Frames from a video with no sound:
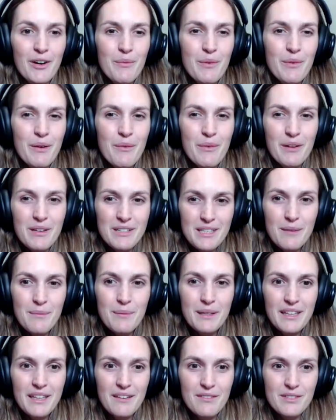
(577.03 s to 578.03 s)
We
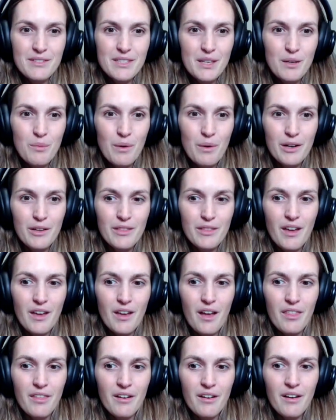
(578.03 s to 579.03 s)
typically have seen one or the
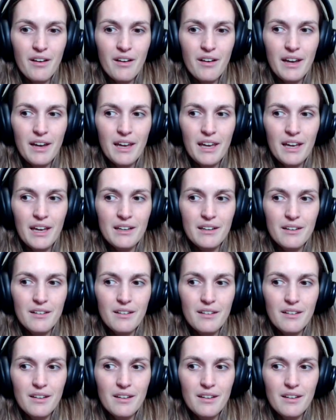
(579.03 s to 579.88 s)
other, and